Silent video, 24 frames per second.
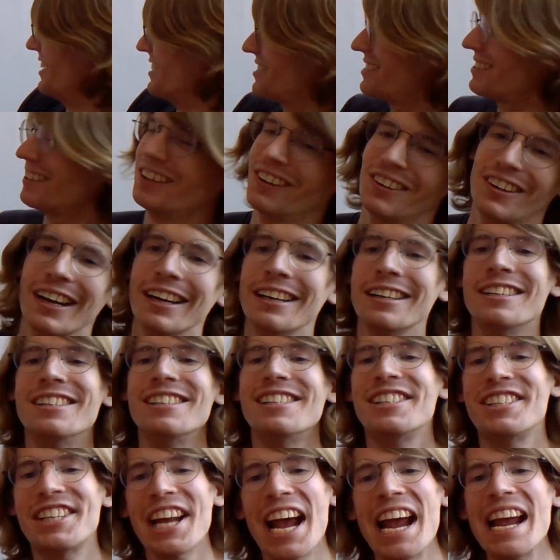is, okay,
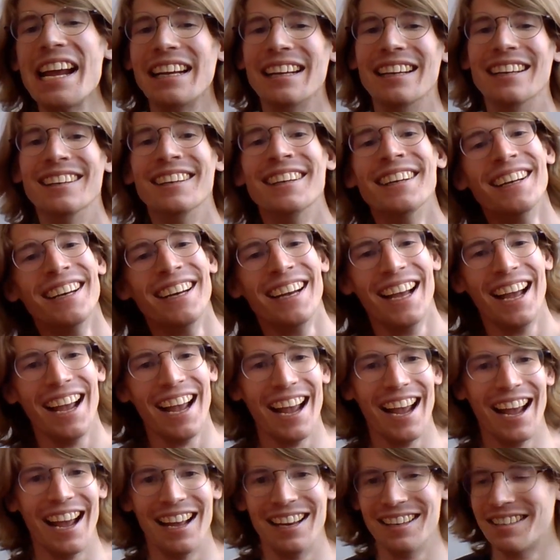Jing.
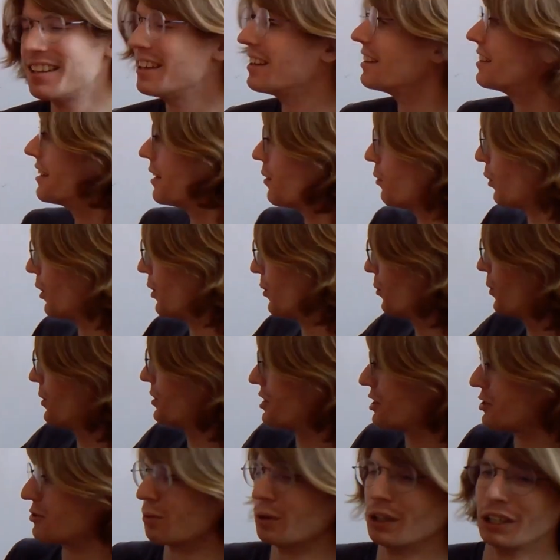And what
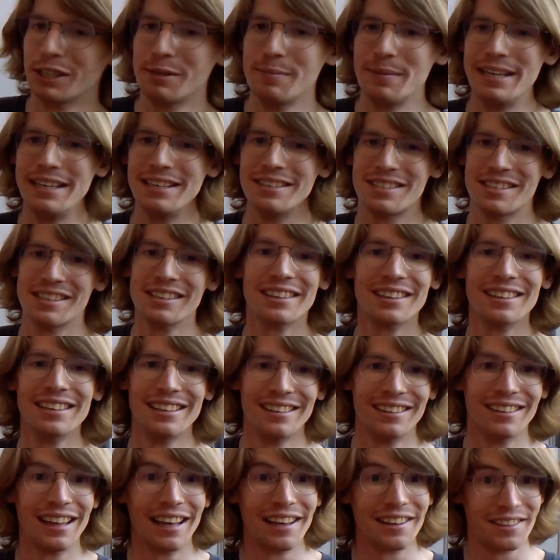this really means,
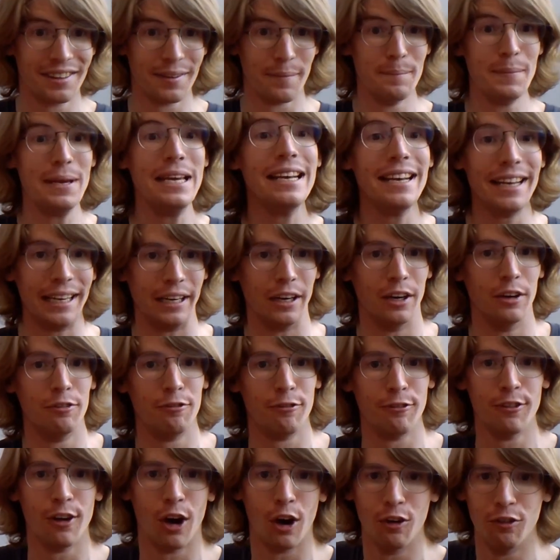the meaning
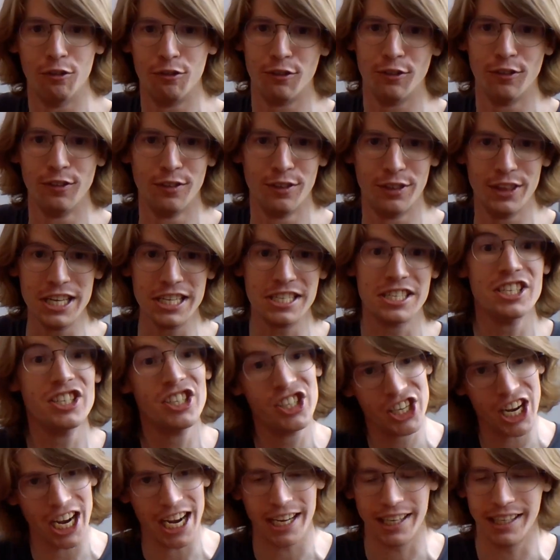of this
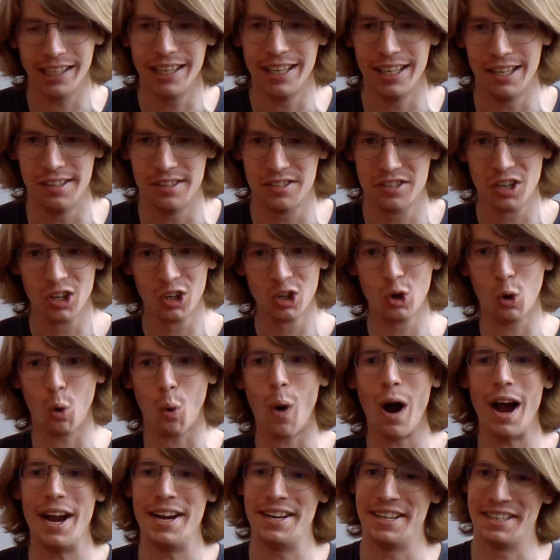Jing is
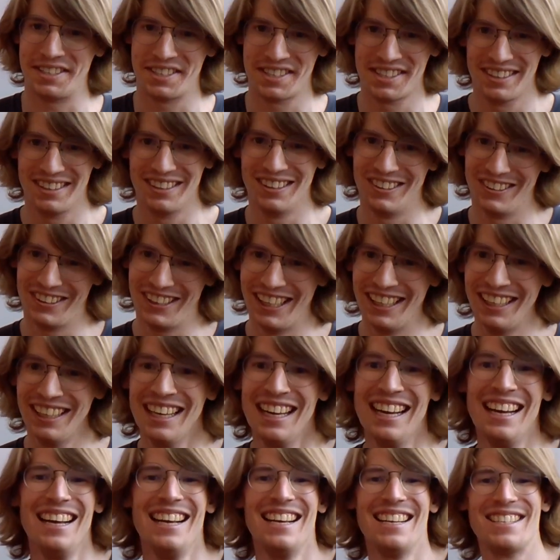quiet, okay?
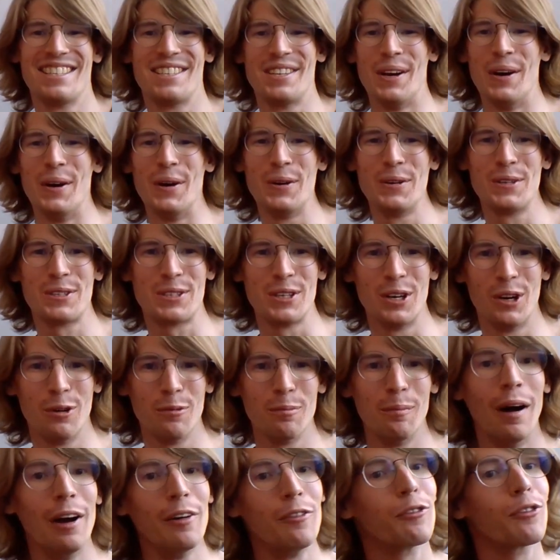So
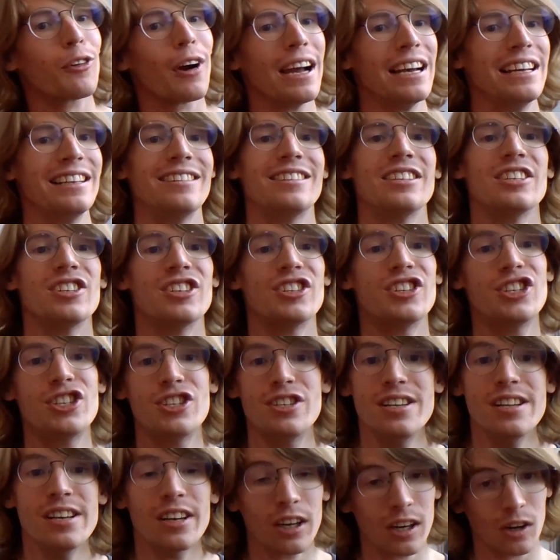my friend,
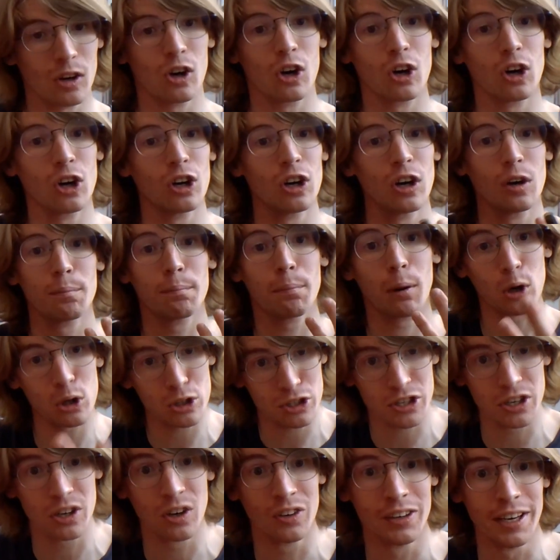her
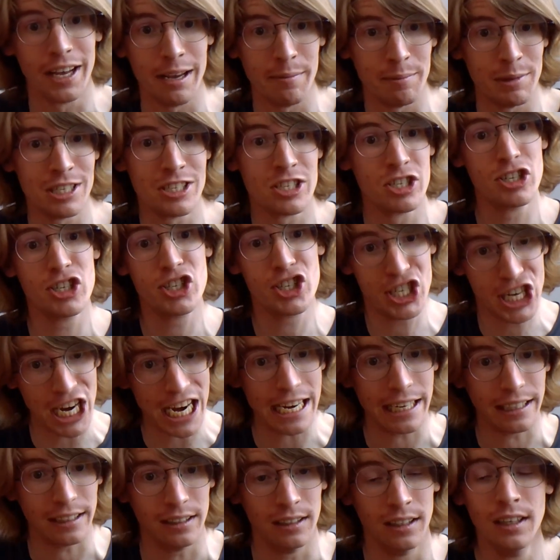personal name is
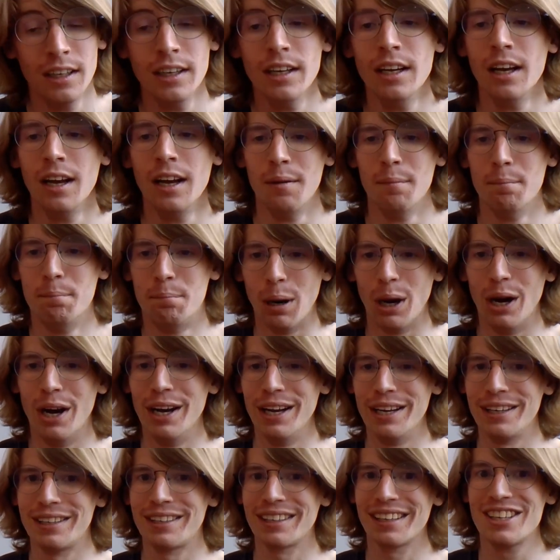Jing,
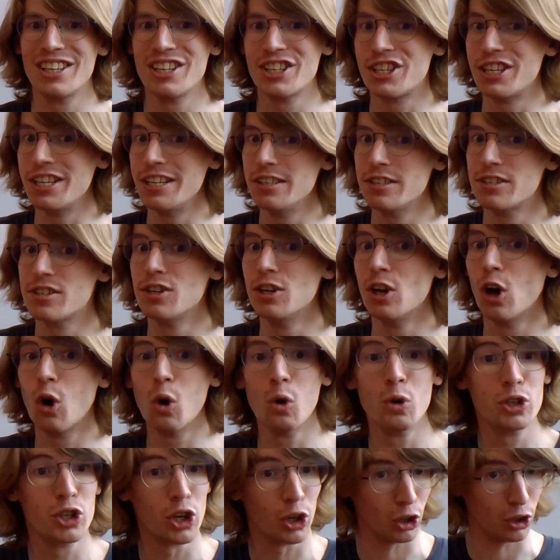but she's
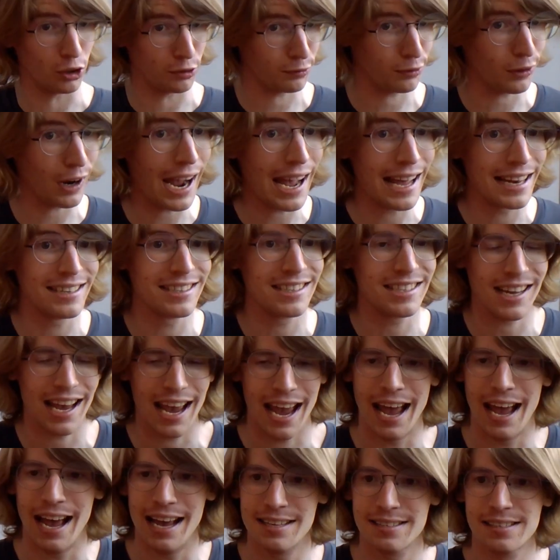known to her friends
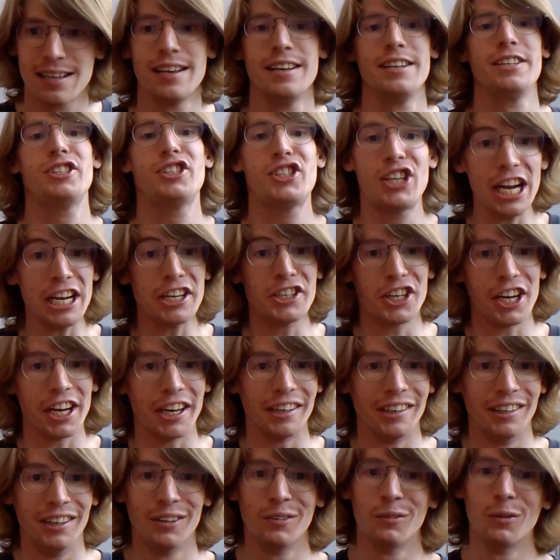as Jing
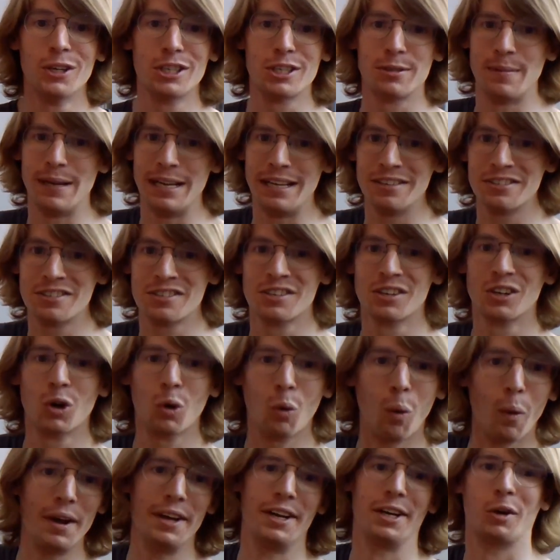Jing, which means
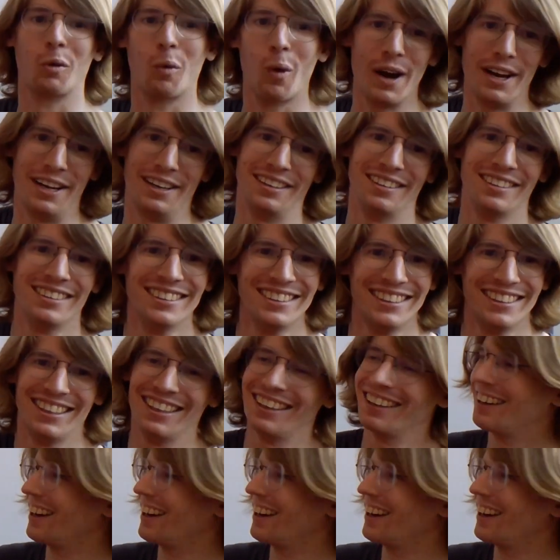quiet. All